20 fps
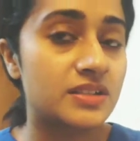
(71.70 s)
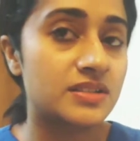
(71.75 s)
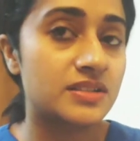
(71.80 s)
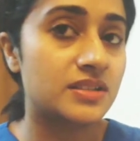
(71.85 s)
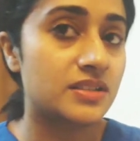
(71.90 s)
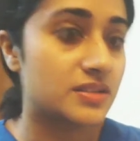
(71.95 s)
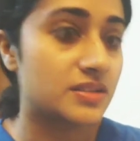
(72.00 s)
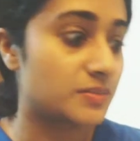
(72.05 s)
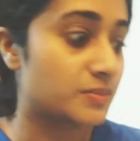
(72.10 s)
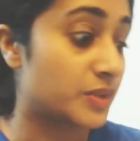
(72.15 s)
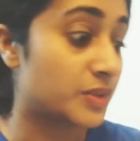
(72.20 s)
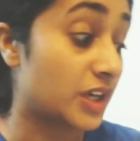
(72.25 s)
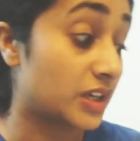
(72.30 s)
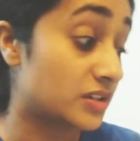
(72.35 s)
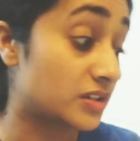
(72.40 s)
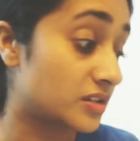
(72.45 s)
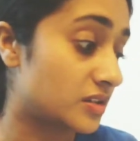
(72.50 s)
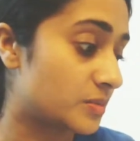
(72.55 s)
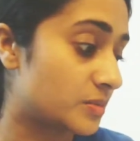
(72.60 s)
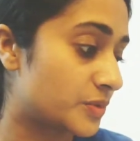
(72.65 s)
some
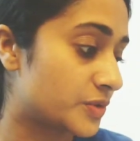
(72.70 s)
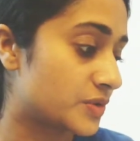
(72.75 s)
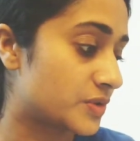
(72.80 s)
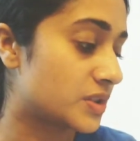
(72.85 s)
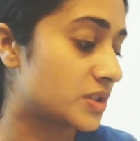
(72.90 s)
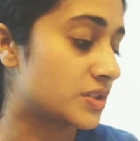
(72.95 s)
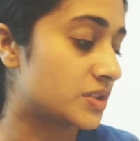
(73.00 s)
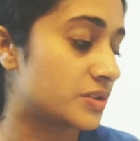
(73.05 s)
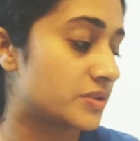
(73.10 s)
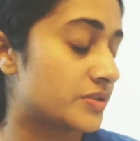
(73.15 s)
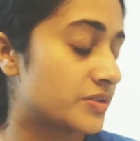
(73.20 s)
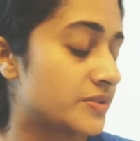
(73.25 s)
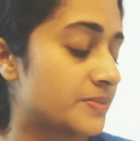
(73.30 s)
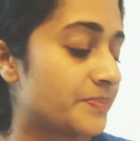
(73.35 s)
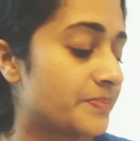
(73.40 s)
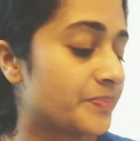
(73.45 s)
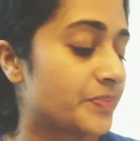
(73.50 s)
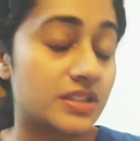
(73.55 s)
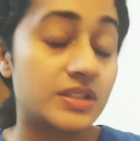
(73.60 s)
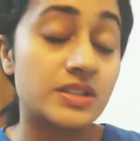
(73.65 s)
practical procedures.
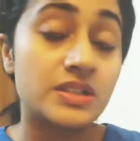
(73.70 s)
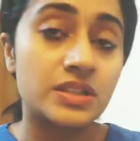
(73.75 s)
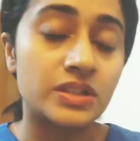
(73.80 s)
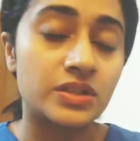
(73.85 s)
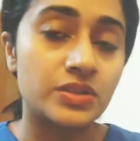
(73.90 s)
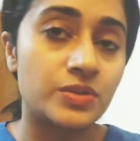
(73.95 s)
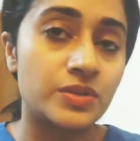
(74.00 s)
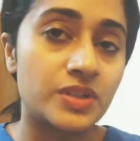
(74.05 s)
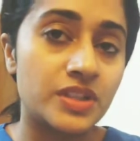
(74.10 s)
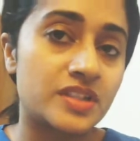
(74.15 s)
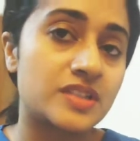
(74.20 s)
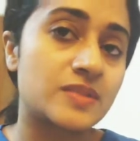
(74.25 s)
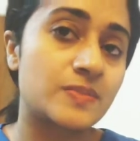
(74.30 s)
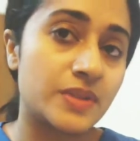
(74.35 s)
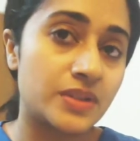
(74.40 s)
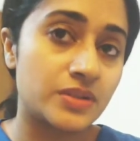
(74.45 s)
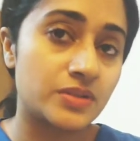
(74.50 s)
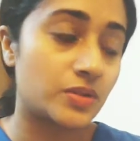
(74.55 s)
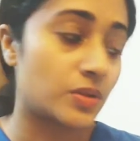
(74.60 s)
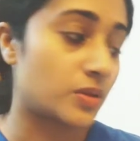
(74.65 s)
And don't
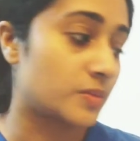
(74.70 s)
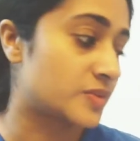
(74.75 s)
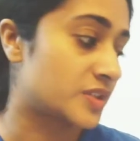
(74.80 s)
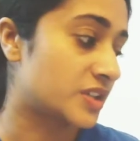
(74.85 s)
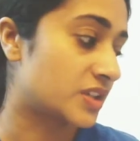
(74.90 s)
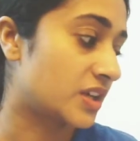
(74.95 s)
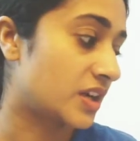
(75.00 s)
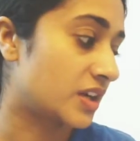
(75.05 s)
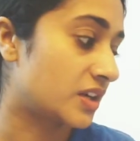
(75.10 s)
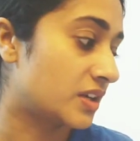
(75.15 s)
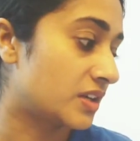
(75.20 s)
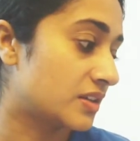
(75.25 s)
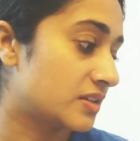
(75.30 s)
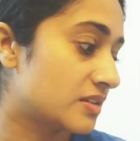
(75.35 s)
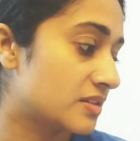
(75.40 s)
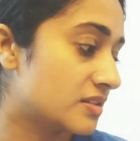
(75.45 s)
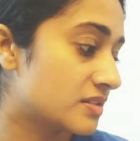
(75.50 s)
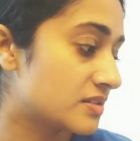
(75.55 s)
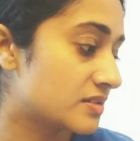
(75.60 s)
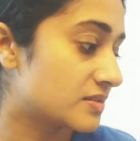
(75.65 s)
expect obs and gyna in
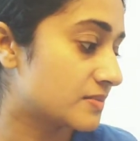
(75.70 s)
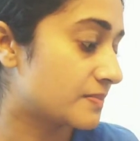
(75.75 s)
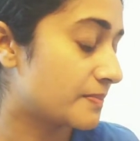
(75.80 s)
this.